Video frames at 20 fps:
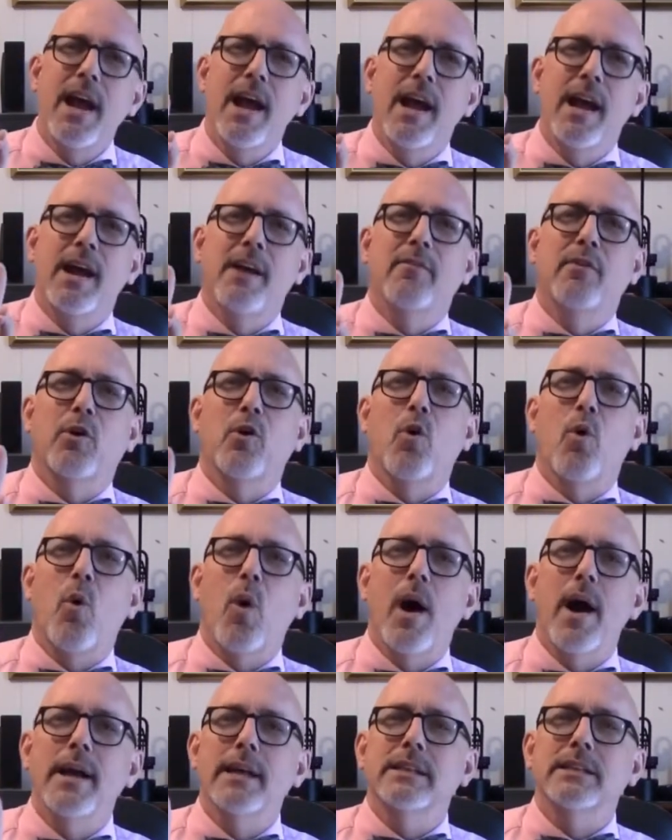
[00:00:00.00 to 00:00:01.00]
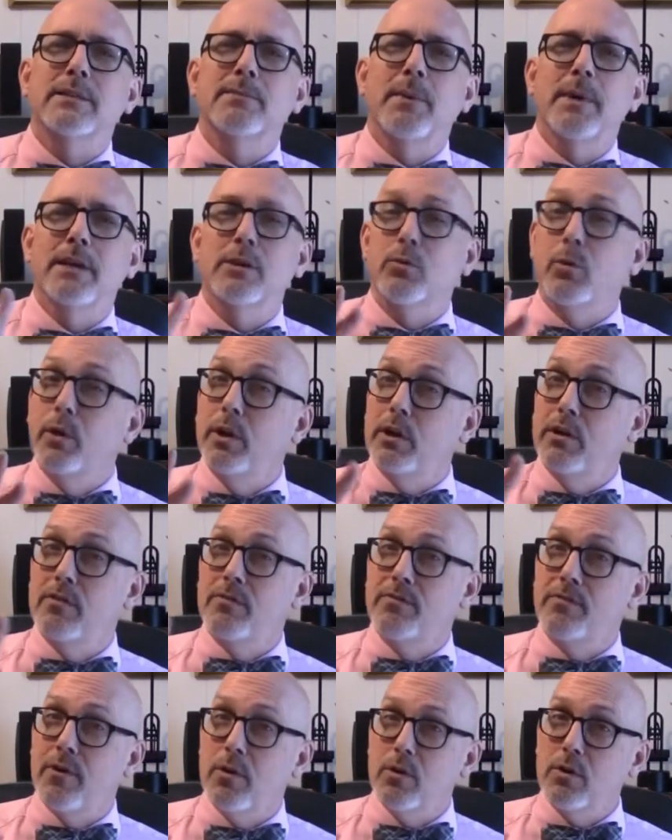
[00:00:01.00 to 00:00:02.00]
Have a quiet space where you
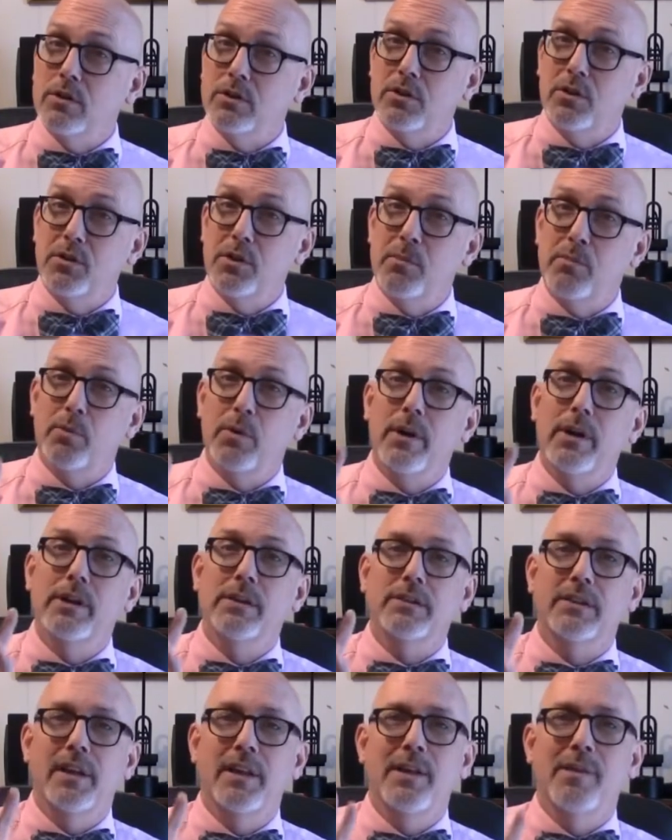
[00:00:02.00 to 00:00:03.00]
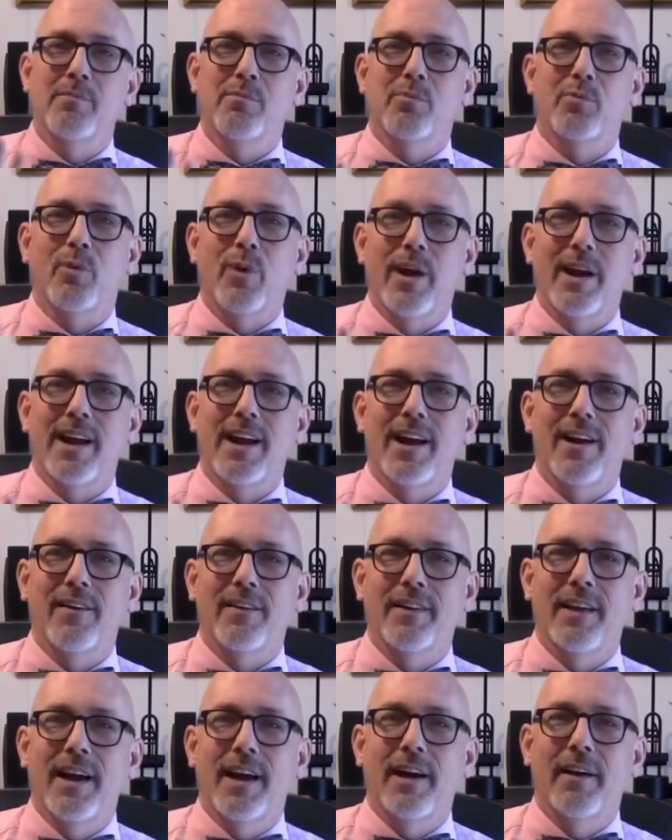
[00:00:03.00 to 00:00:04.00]
can focus on your prayers and then pray
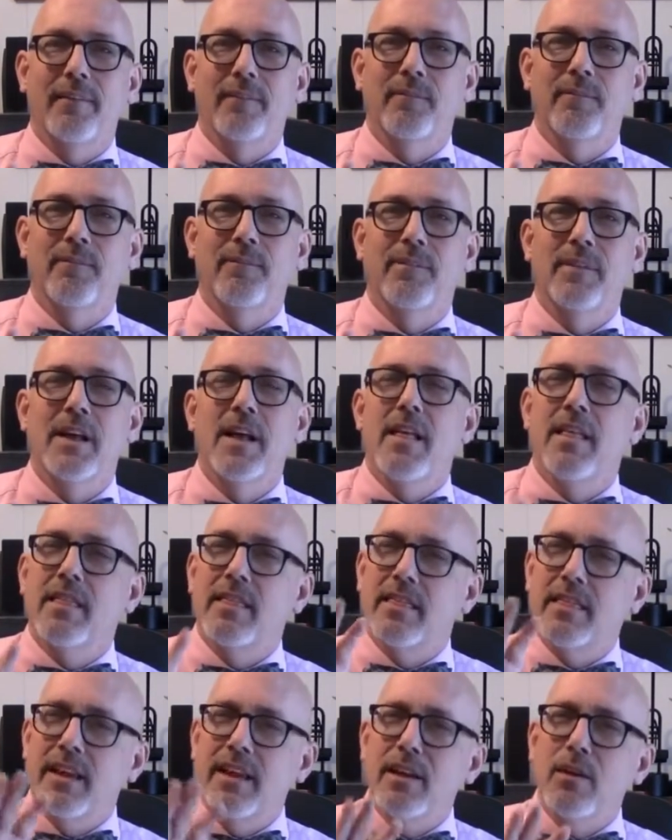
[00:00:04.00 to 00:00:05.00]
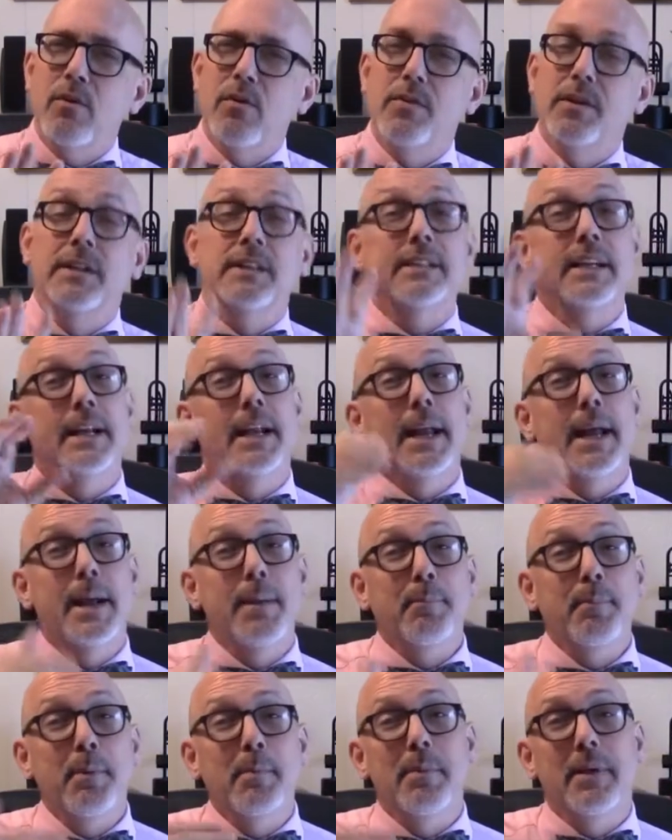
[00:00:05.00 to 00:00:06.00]
out loud. Think on these and
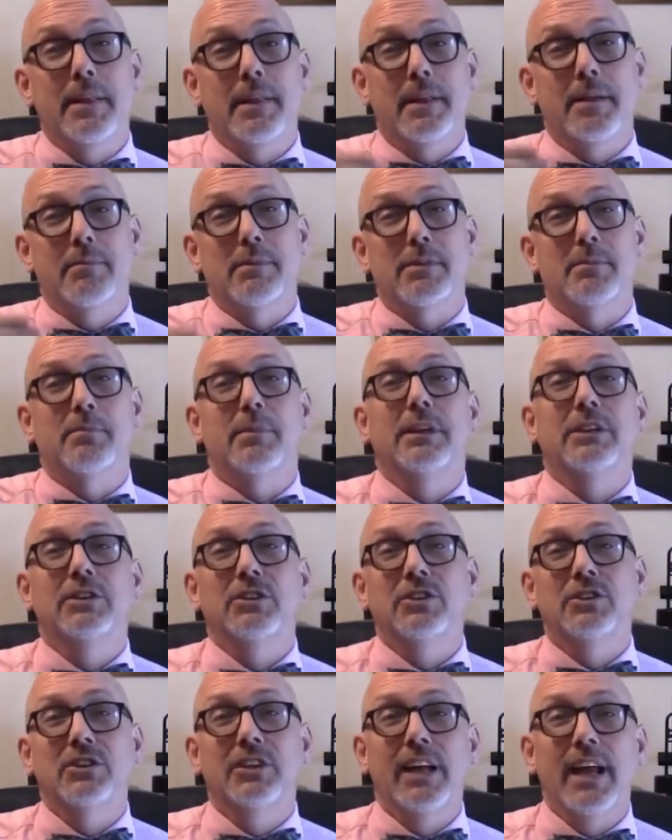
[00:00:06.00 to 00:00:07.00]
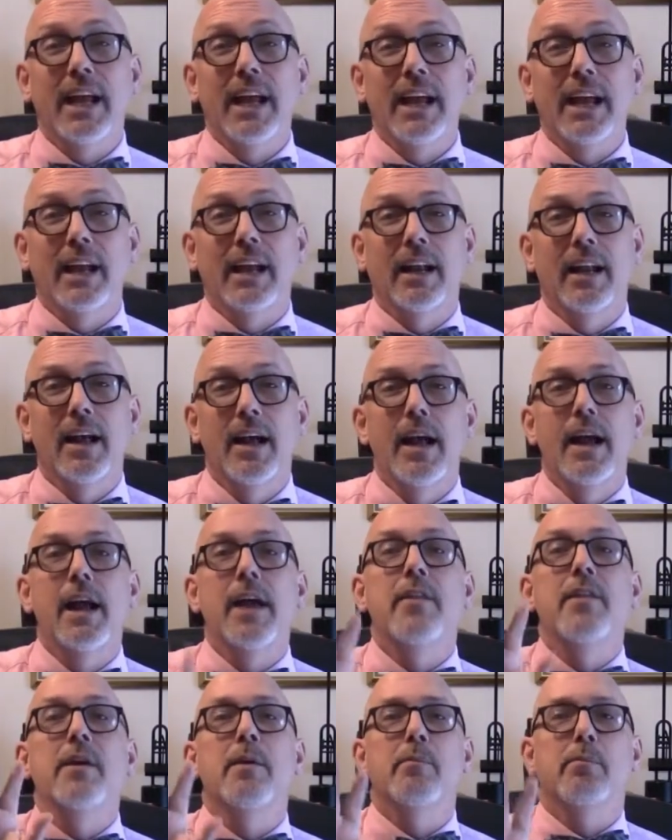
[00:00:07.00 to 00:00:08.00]
implement them as much as you can.
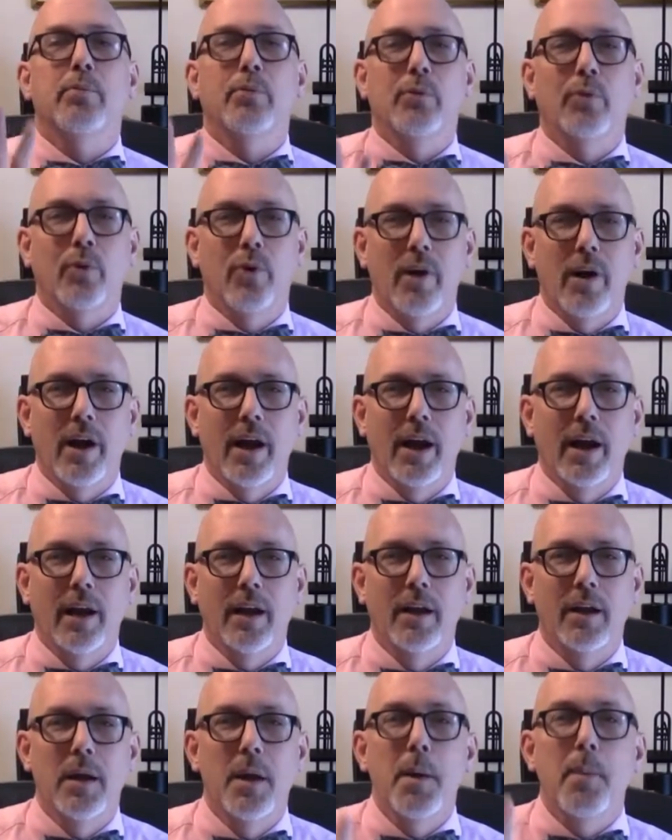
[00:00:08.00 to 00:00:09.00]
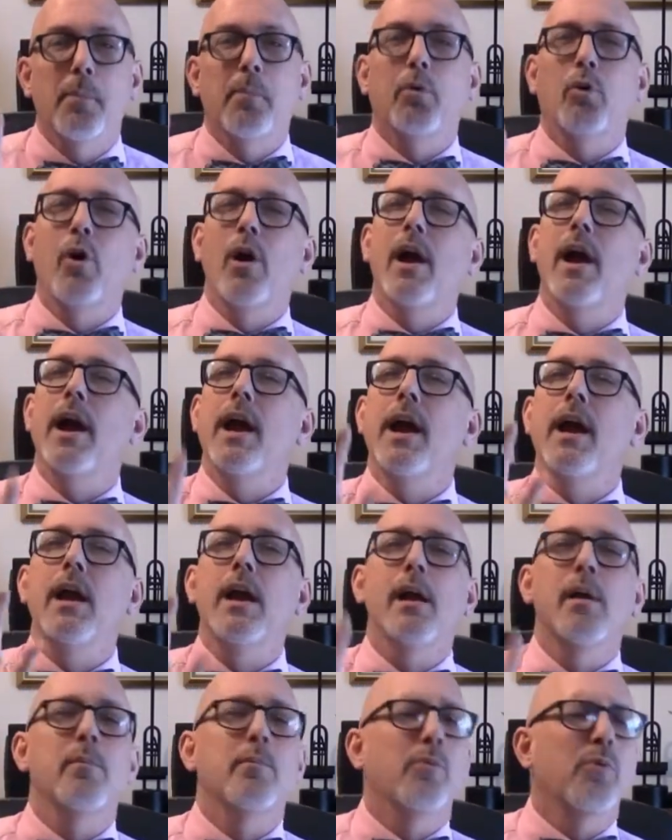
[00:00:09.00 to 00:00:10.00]
And then pray.
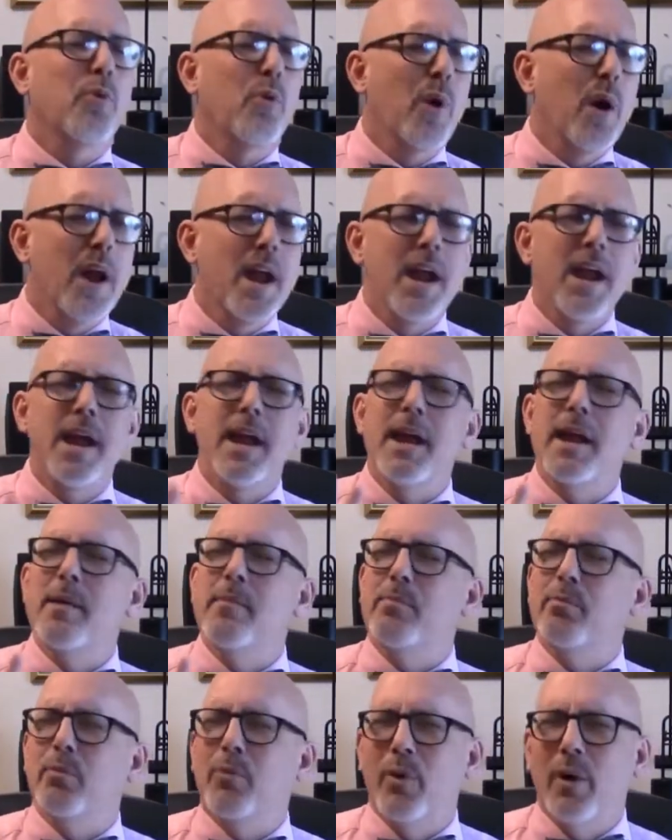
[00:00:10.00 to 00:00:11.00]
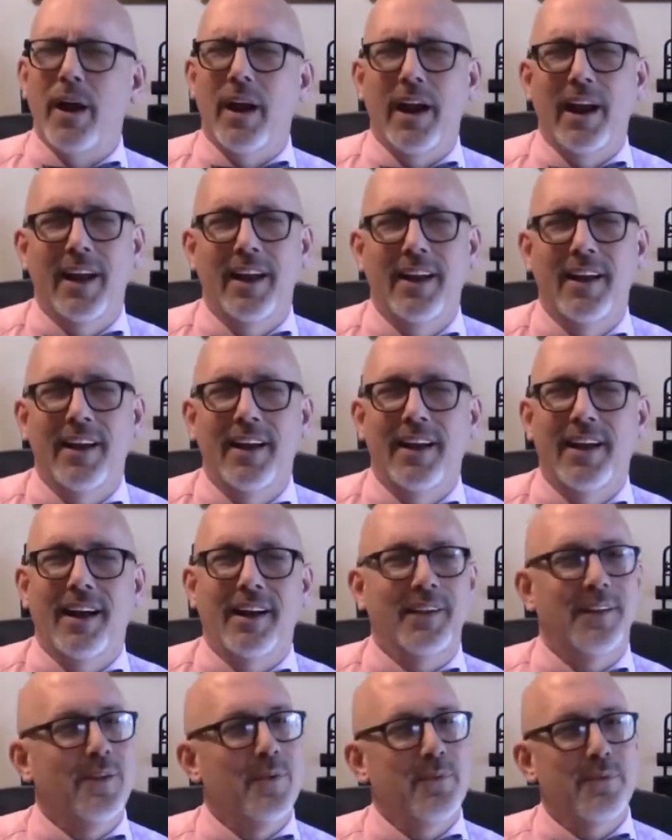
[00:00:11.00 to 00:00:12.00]
Pray and pray and pray.
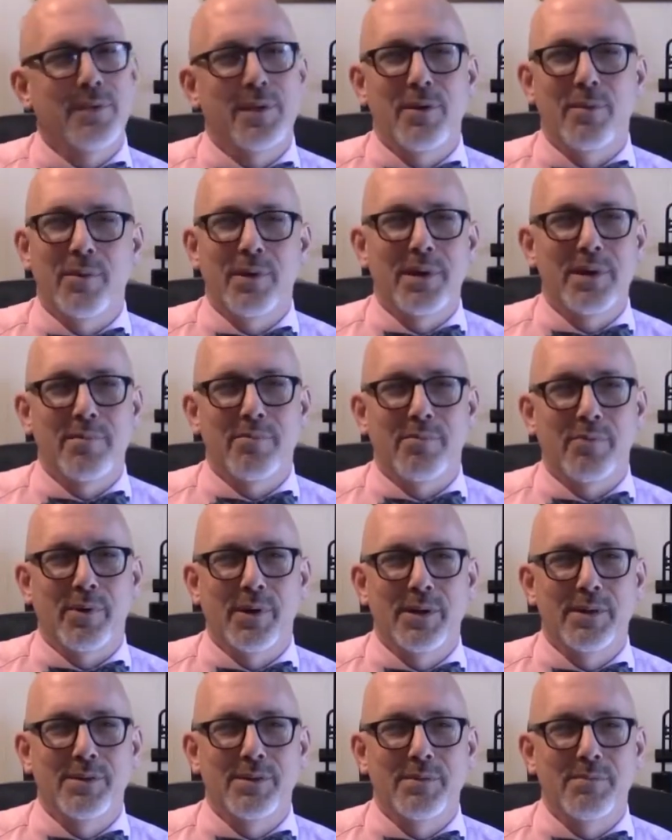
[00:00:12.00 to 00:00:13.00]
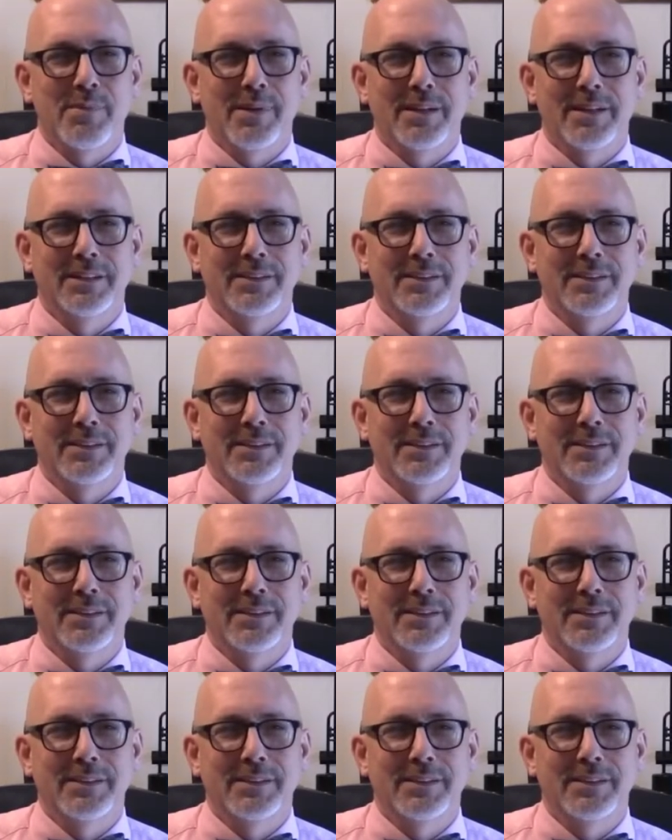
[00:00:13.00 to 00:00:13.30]
I don't think we can pray too much.